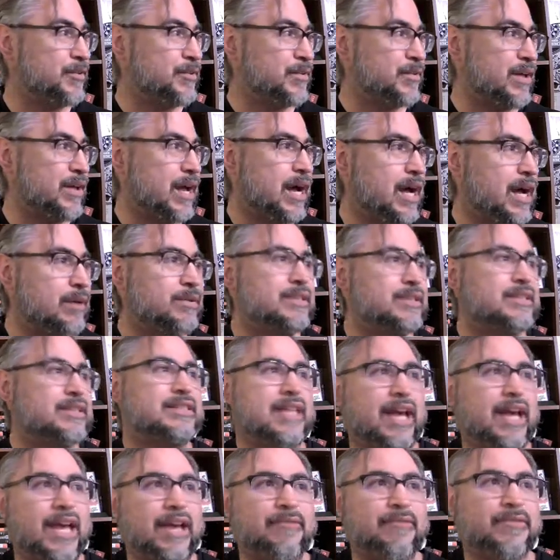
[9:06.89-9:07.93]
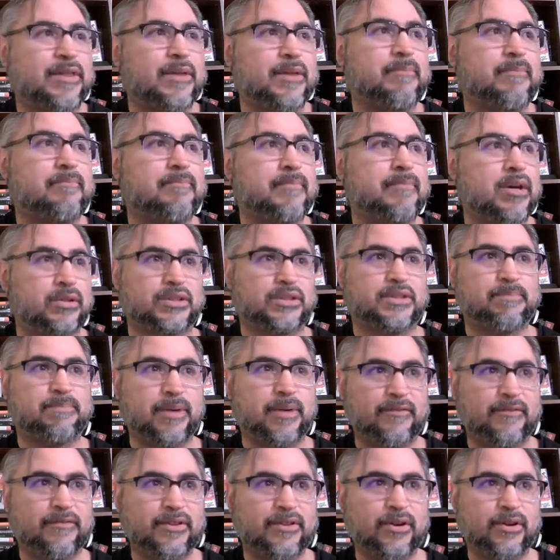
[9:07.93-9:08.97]
would say for the most
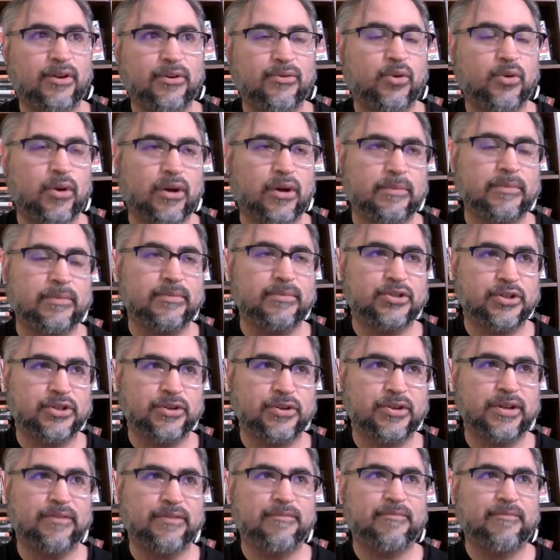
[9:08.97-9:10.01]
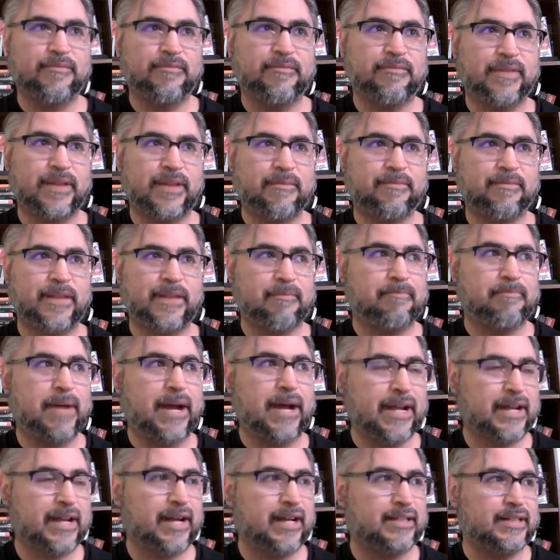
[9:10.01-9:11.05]
part, for the overwhelming majority of like
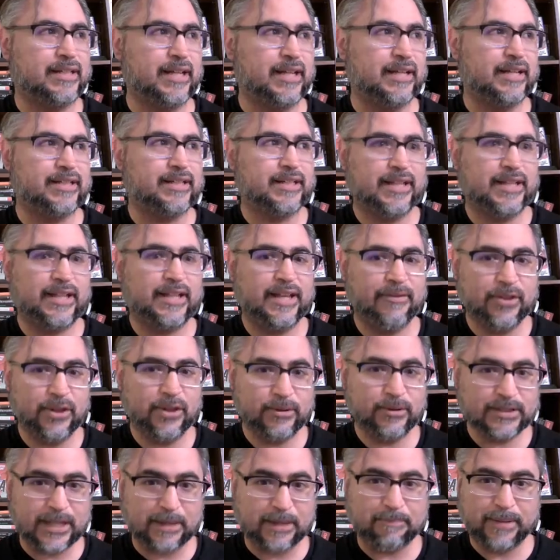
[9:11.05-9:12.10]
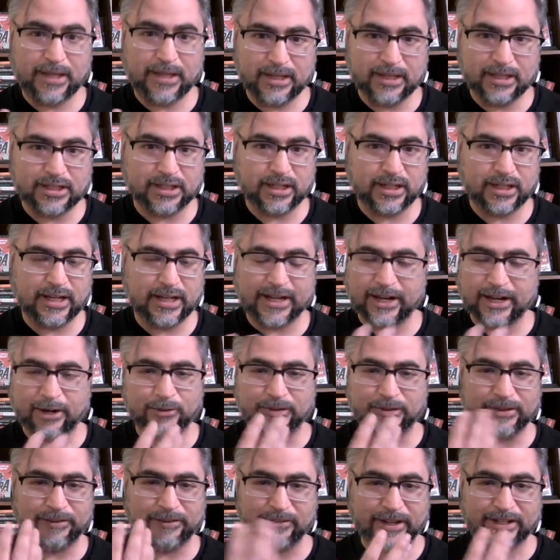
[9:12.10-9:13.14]
my content, even though it's like PG and I
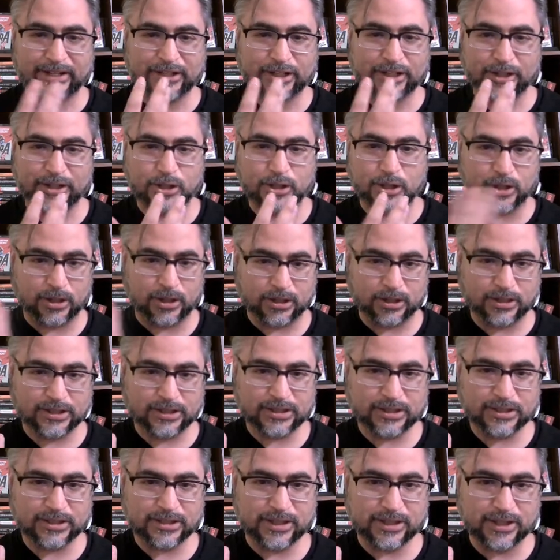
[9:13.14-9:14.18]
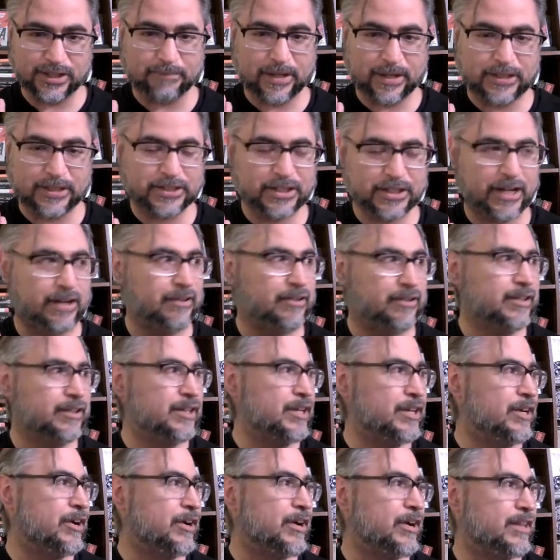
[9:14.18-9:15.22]
don't even like to curse on my channel or
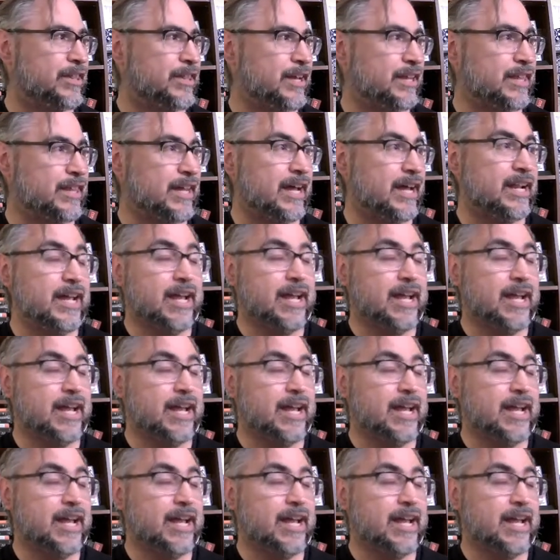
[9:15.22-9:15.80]
anything like that,